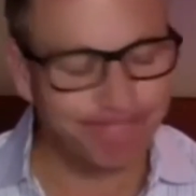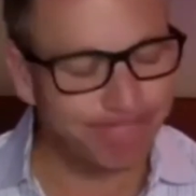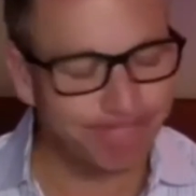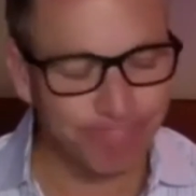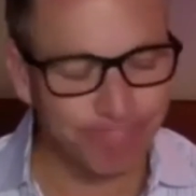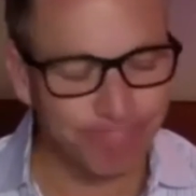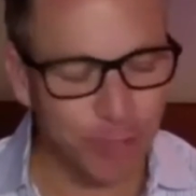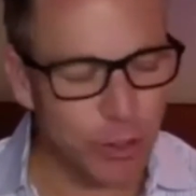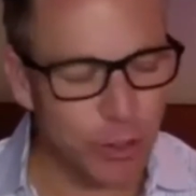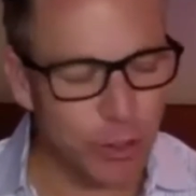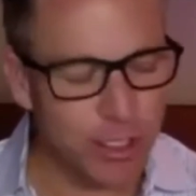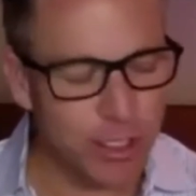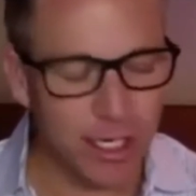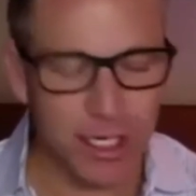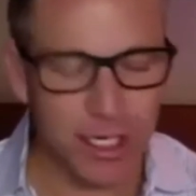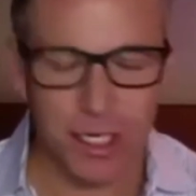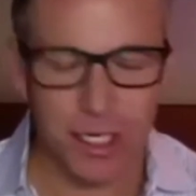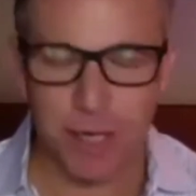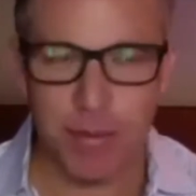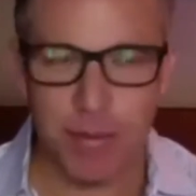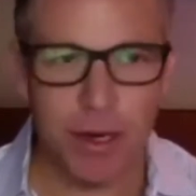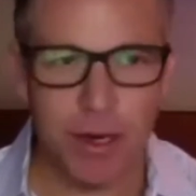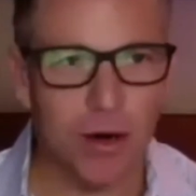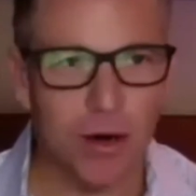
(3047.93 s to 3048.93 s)
there's not an
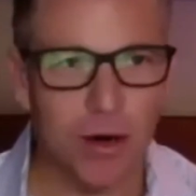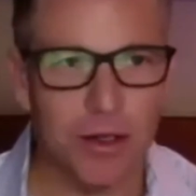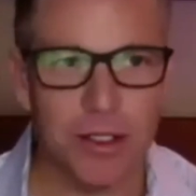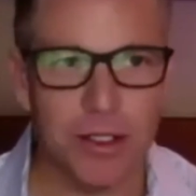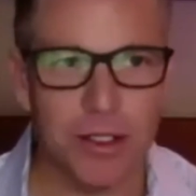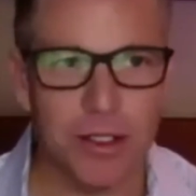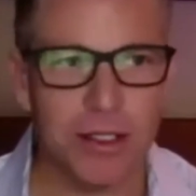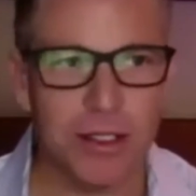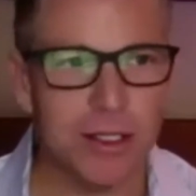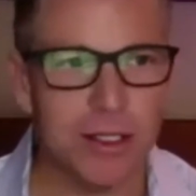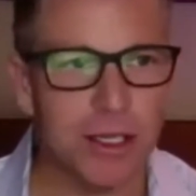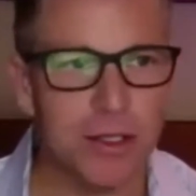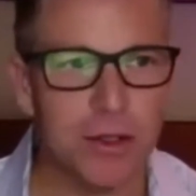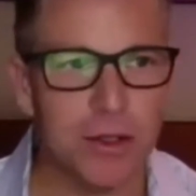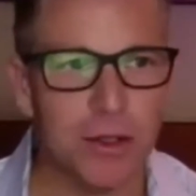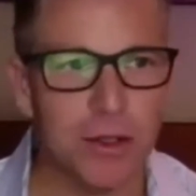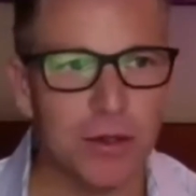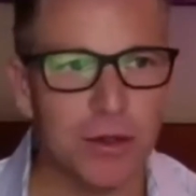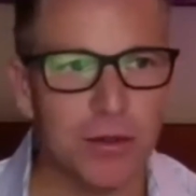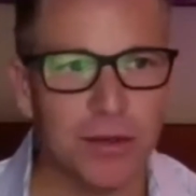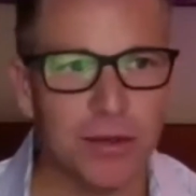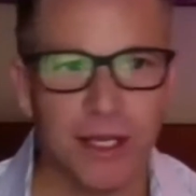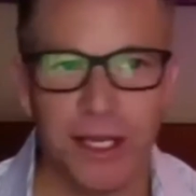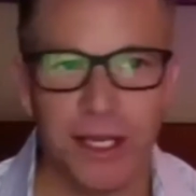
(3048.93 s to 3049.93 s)
apparent successor.
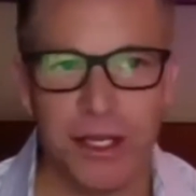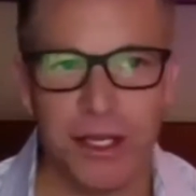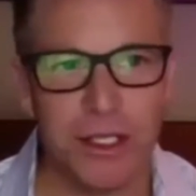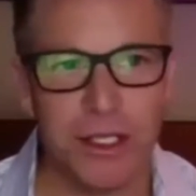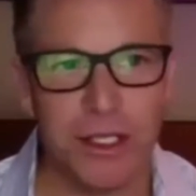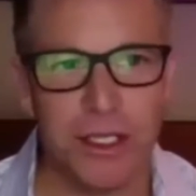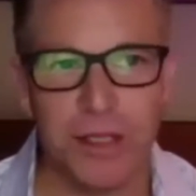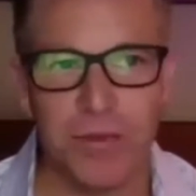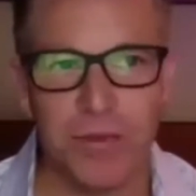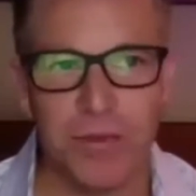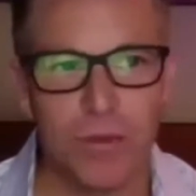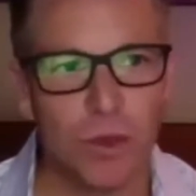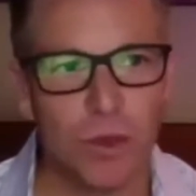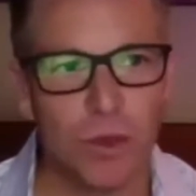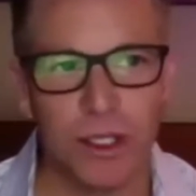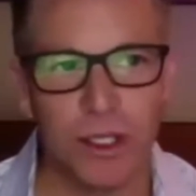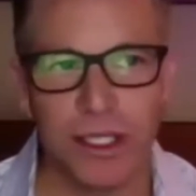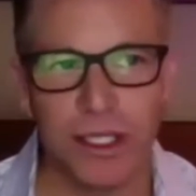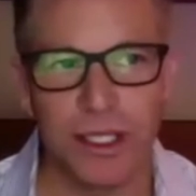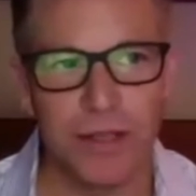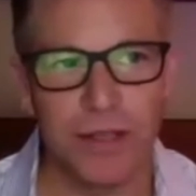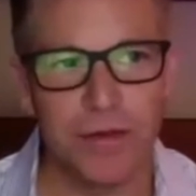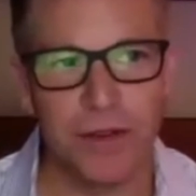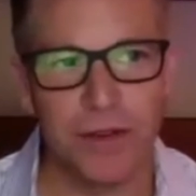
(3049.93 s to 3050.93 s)
Like, it's just really
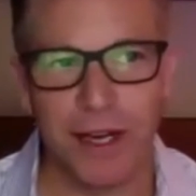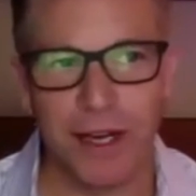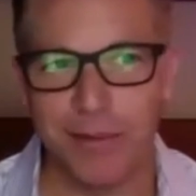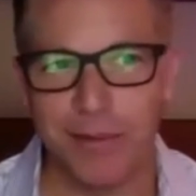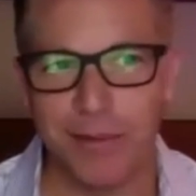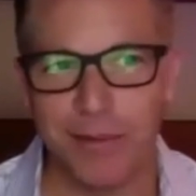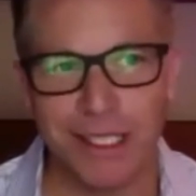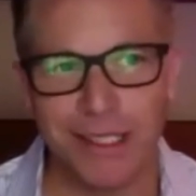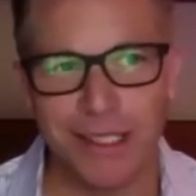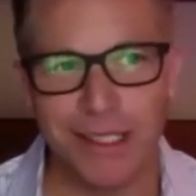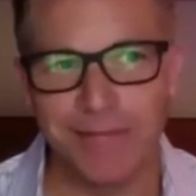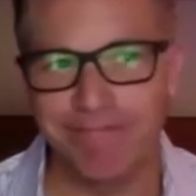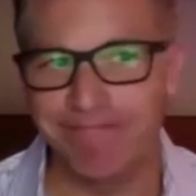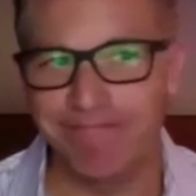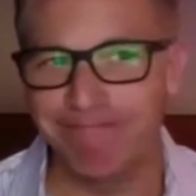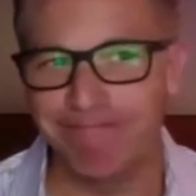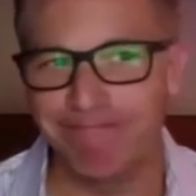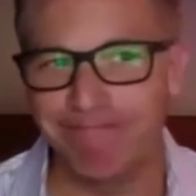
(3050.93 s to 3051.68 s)
in the family.